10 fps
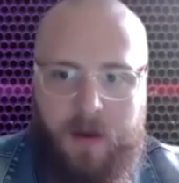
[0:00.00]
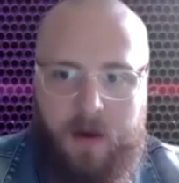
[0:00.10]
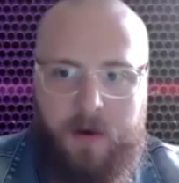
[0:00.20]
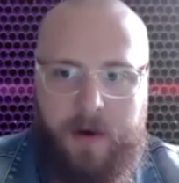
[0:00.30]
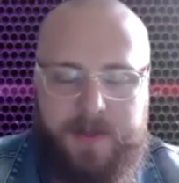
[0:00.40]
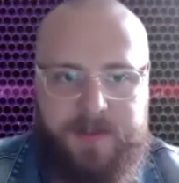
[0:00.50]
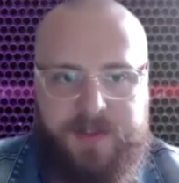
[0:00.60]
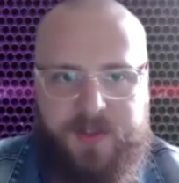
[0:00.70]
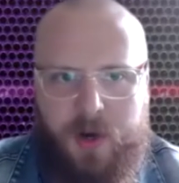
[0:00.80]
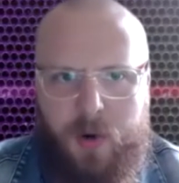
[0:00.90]
All right.
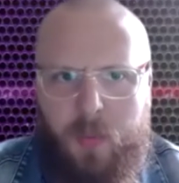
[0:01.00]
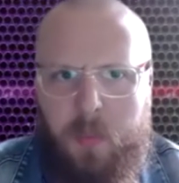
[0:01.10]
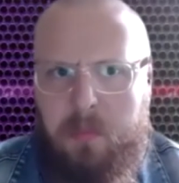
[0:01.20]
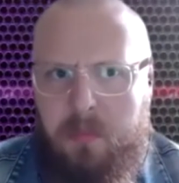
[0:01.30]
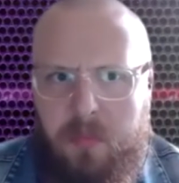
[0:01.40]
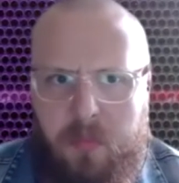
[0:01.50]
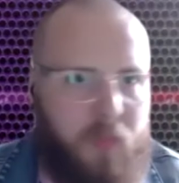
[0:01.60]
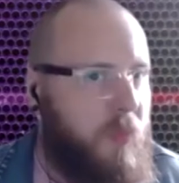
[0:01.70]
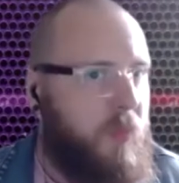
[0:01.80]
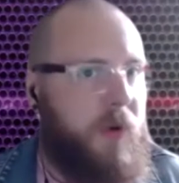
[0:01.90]
So,
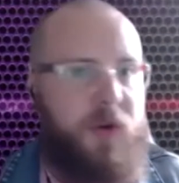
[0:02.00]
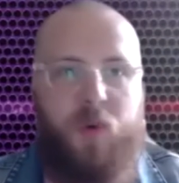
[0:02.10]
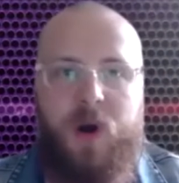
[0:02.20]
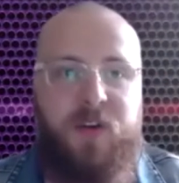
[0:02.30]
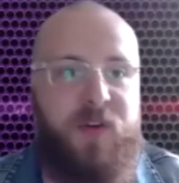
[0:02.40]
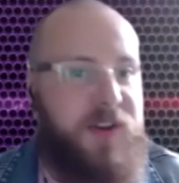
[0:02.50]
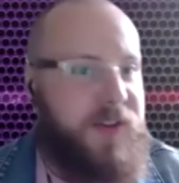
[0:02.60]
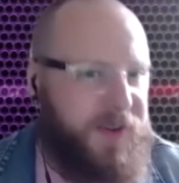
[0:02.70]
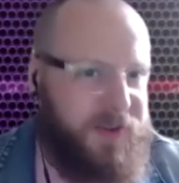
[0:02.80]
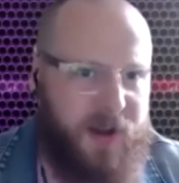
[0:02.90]
when you're walking around,
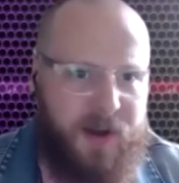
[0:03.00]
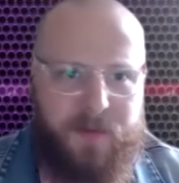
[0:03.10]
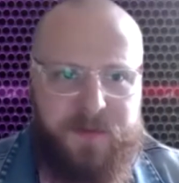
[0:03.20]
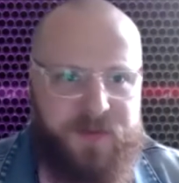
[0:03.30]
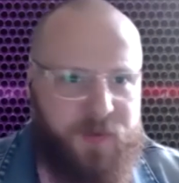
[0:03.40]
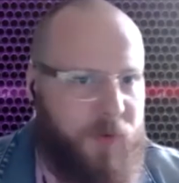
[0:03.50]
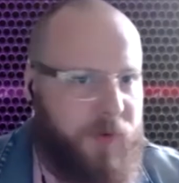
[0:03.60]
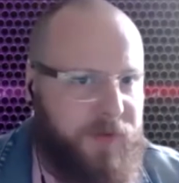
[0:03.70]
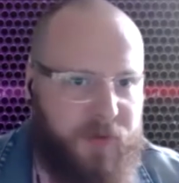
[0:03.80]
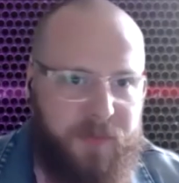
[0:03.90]
you hear a lot of
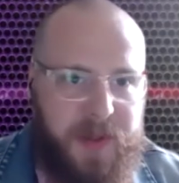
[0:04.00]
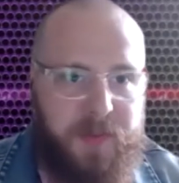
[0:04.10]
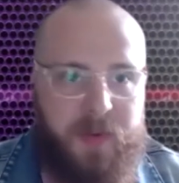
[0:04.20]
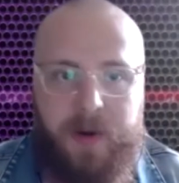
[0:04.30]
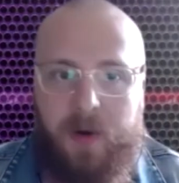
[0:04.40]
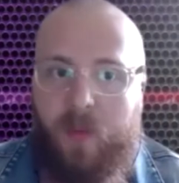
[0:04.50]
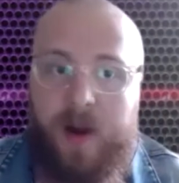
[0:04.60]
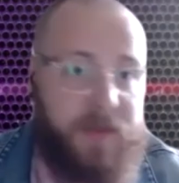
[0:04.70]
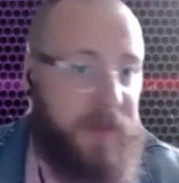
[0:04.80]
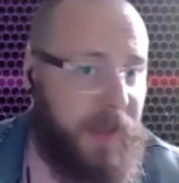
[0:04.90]
stories from people about
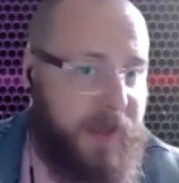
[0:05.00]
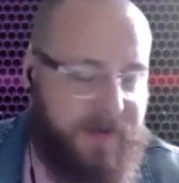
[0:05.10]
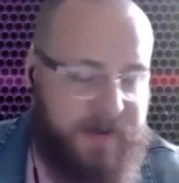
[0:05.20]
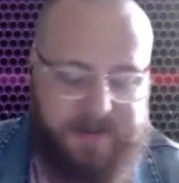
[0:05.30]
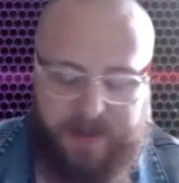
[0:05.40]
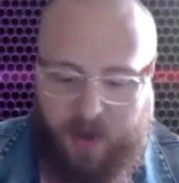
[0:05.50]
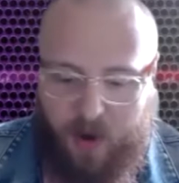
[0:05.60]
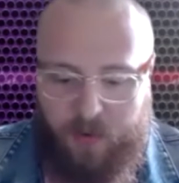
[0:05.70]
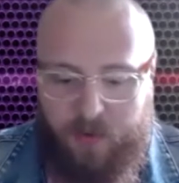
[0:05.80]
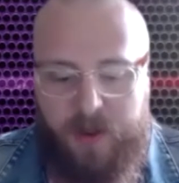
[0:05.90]
where they get ticks, like,
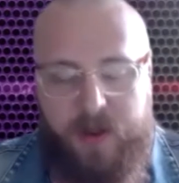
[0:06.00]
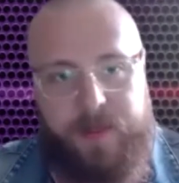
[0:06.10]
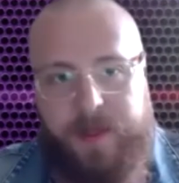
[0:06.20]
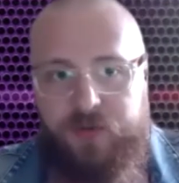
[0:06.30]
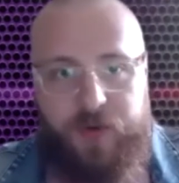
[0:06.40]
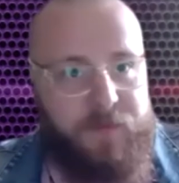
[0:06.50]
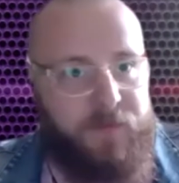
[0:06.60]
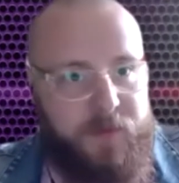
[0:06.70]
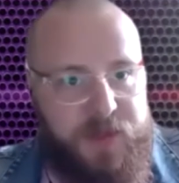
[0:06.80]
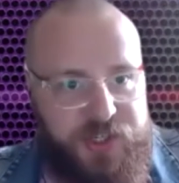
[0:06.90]
oh, they drop
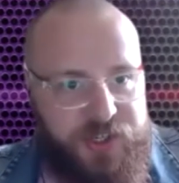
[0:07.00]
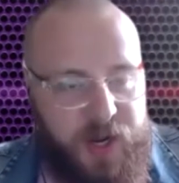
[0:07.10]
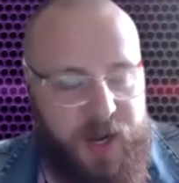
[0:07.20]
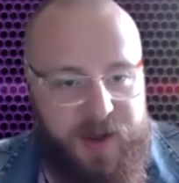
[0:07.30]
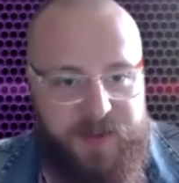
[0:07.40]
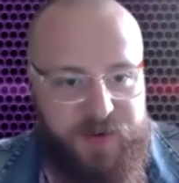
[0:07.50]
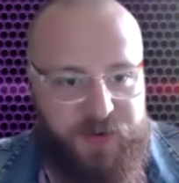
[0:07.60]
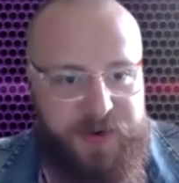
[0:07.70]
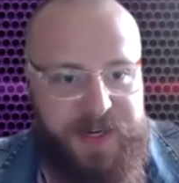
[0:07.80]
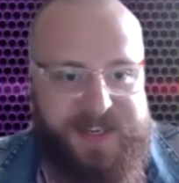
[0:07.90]
from the tr- uh, the
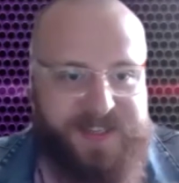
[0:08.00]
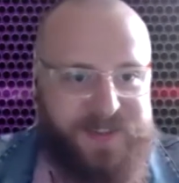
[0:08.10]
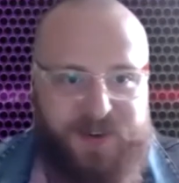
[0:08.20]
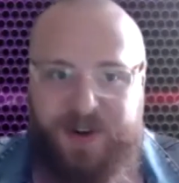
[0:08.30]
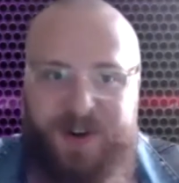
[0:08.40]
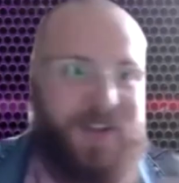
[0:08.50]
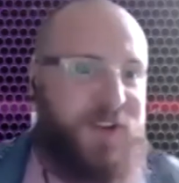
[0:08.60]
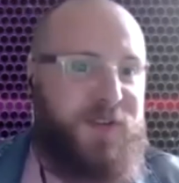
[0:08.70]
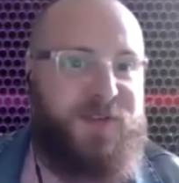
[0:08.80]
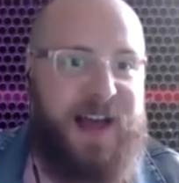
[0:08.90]
trees. They're
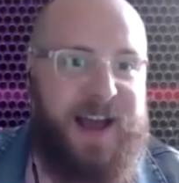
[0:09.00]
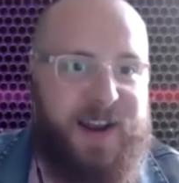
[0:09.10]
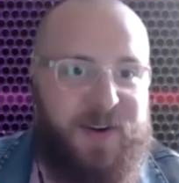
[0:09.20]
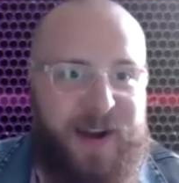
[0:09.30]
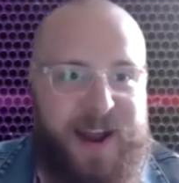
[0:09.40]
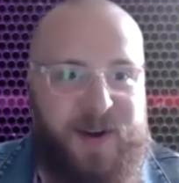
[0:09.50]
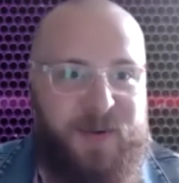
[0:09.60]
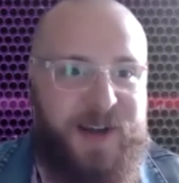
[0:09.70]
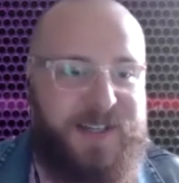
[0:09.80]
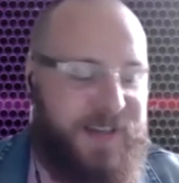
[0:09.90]
they're flying around,
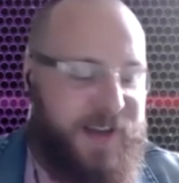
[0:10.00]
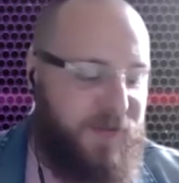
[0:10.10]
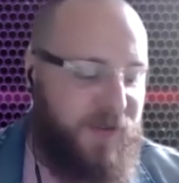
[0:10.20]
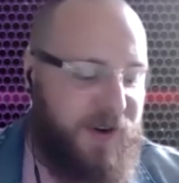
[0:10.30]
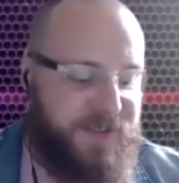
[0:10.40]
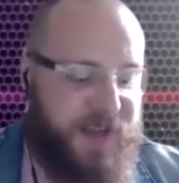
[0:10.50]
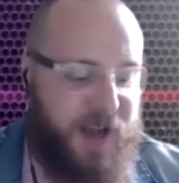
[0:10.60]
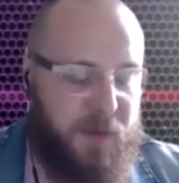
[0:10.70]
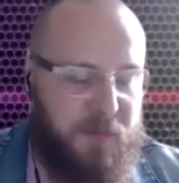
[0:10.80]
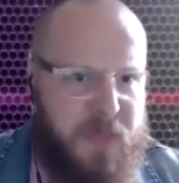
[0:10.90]
watching out for us.
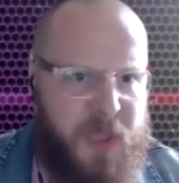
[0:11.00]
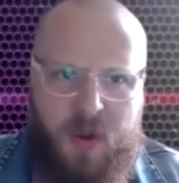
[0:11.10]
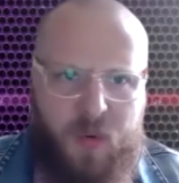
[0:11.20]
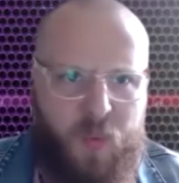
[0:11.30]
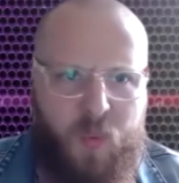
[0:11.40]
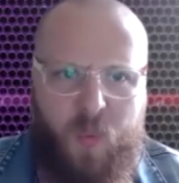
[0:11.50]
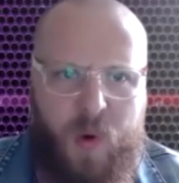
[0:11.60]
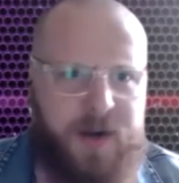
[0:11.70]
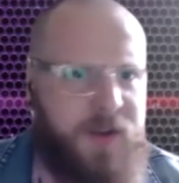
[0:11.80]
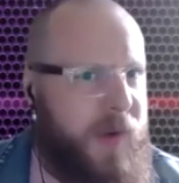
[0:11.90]
Um,
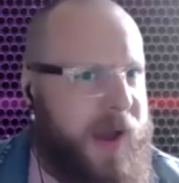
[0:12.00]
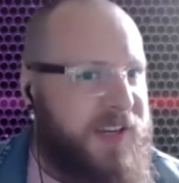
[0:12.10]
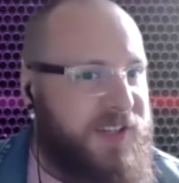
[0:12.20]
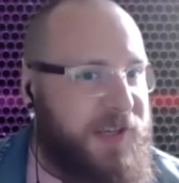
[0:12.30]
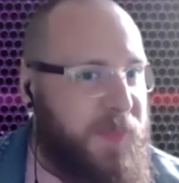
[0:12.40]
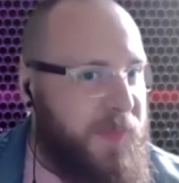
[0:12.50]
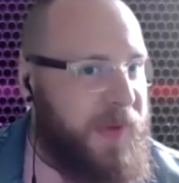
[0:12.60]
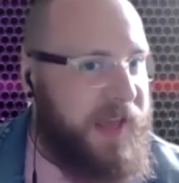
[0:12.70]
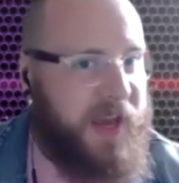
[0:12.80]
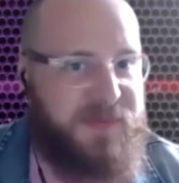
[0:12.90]
where do you actually
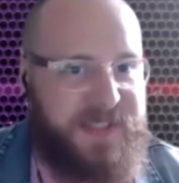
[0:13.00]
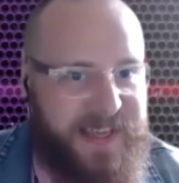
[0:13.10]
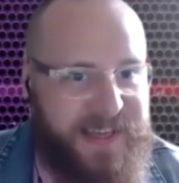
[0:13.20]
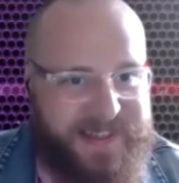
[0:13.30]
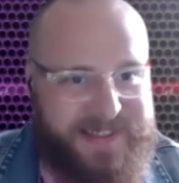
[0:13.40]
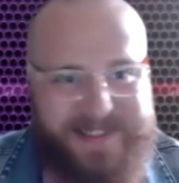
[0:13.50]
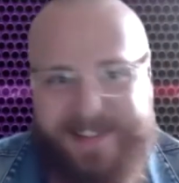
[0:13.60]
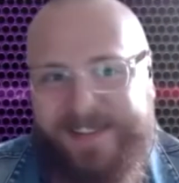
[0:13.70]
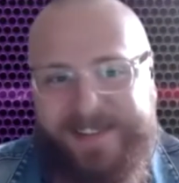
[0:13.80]
pick up ticks?